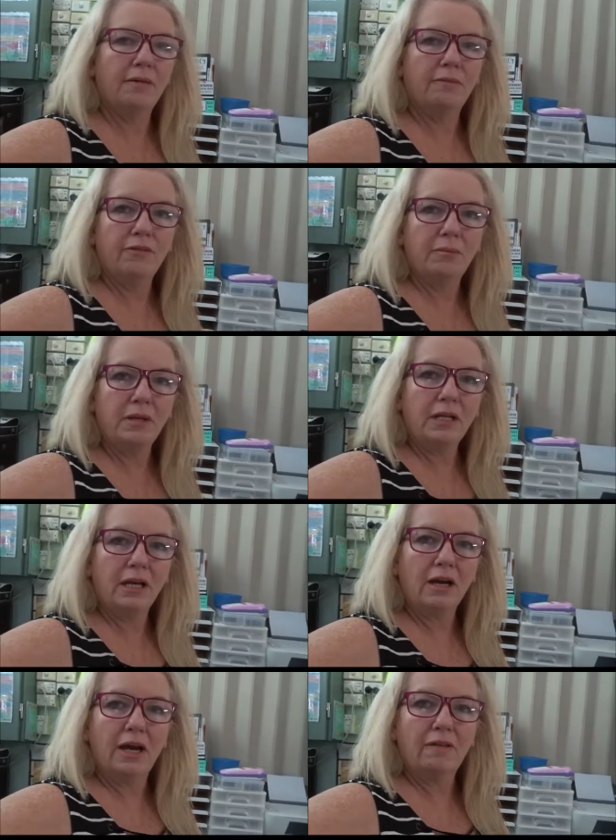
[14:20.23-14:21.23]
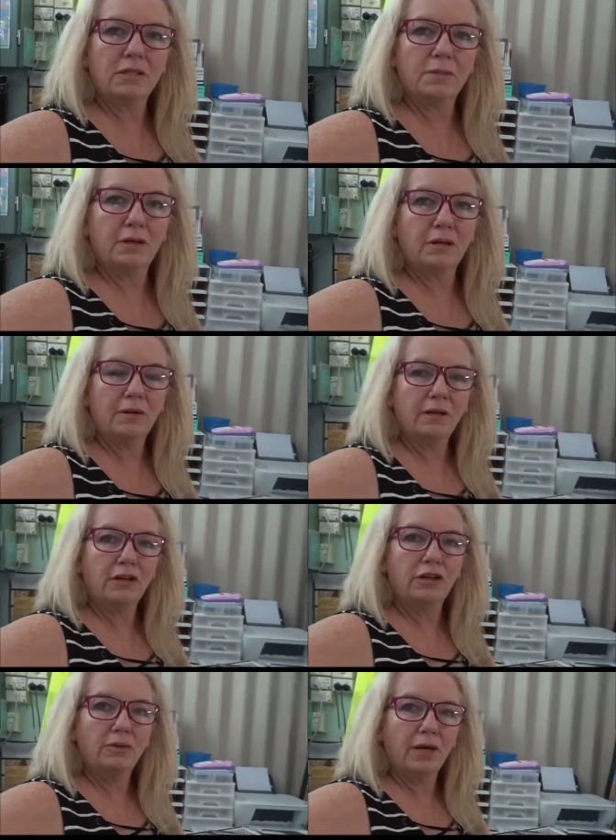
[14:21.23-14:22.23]
familiar, I have spoken about the
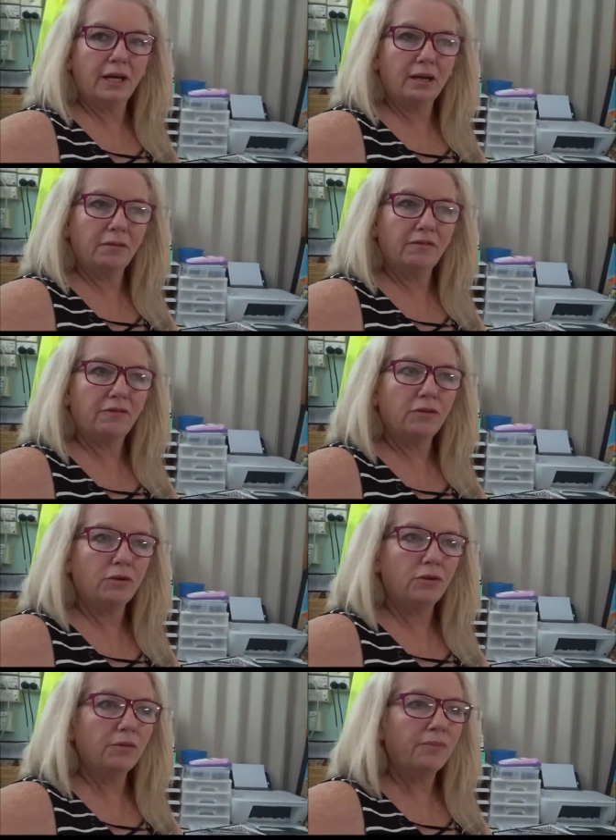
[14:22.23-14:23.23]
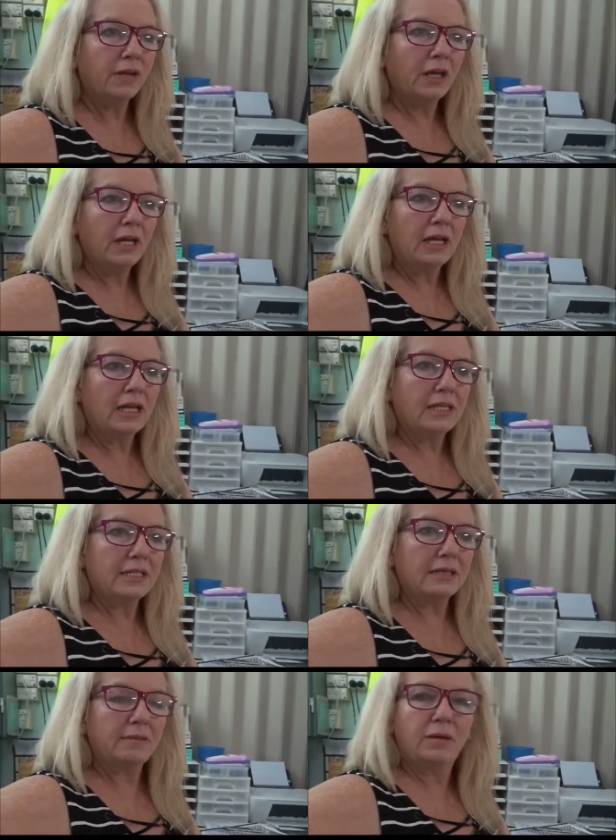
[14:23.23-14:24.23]
QAR before. It's
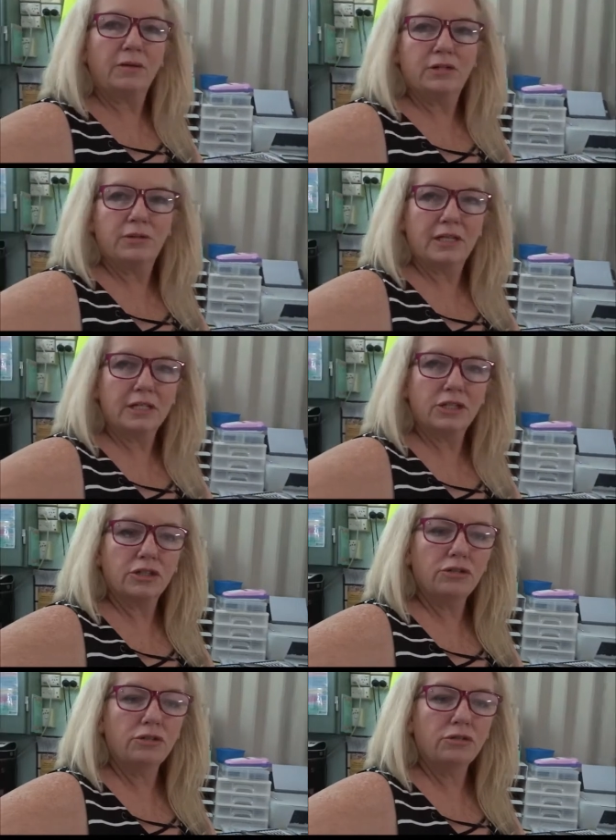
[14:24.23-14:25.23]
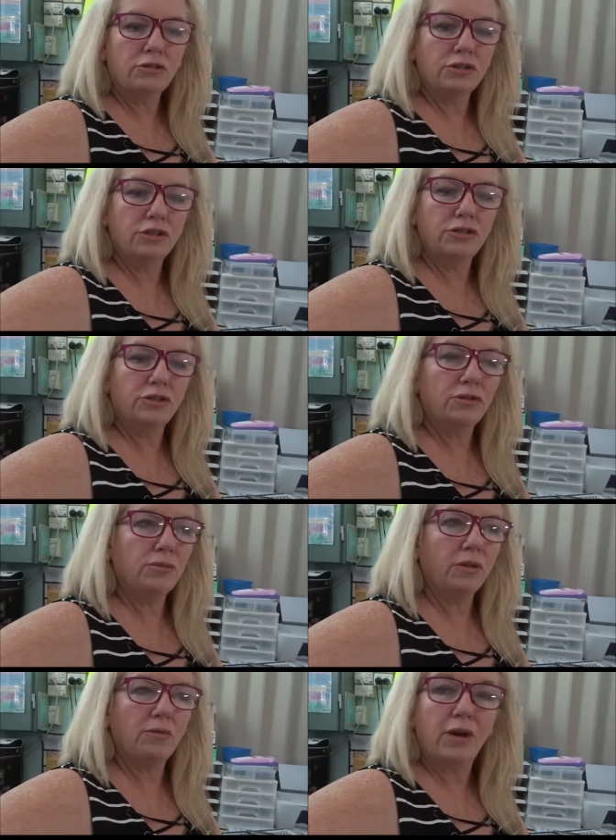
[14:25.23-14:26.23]
something we do at our school to do
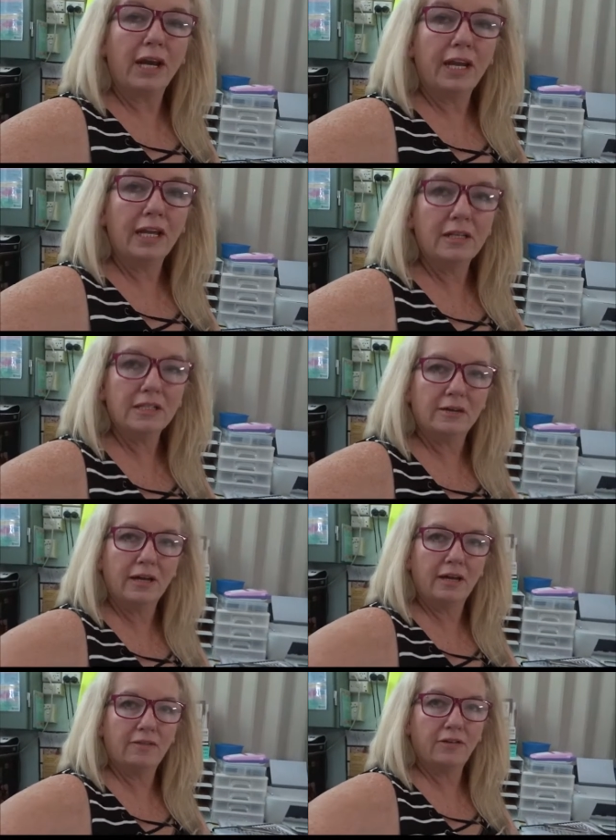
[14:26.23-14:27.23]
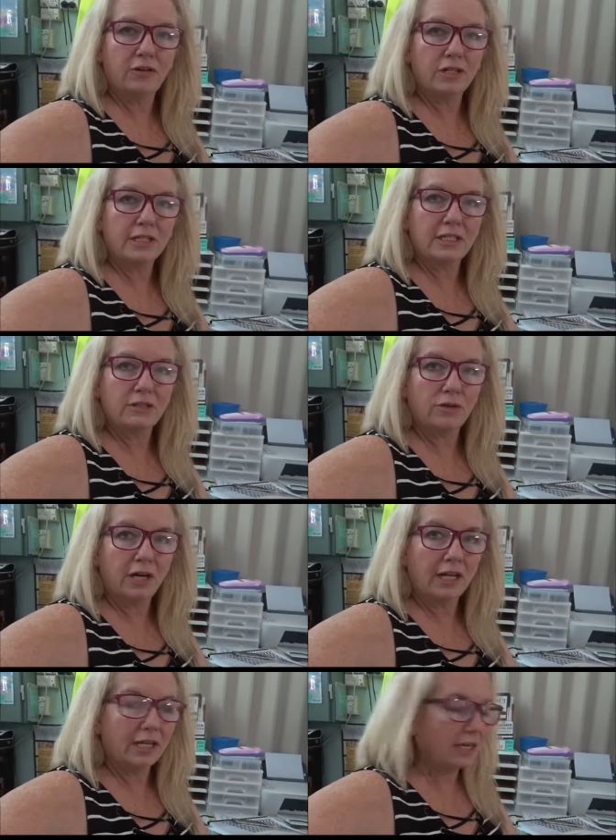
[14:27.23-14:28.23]
with reading, so our focus is
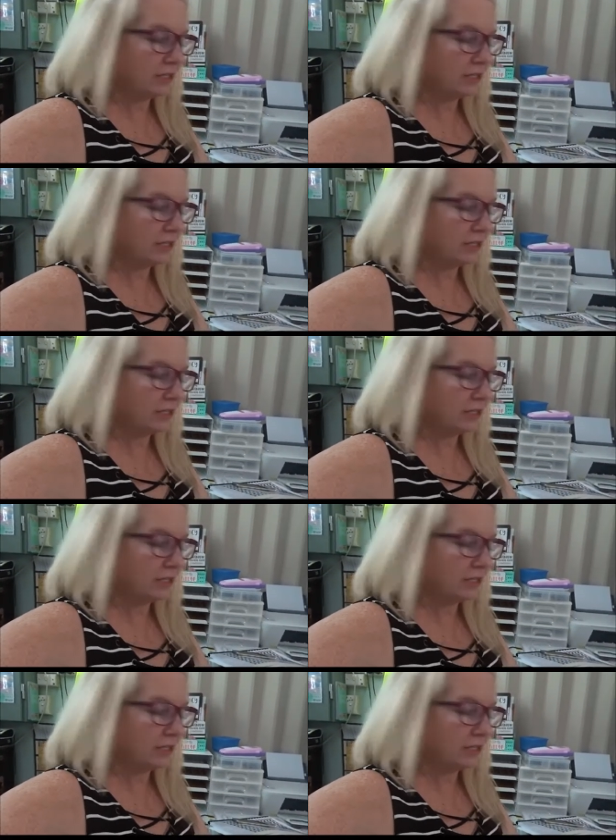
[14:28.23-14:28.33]
reading at our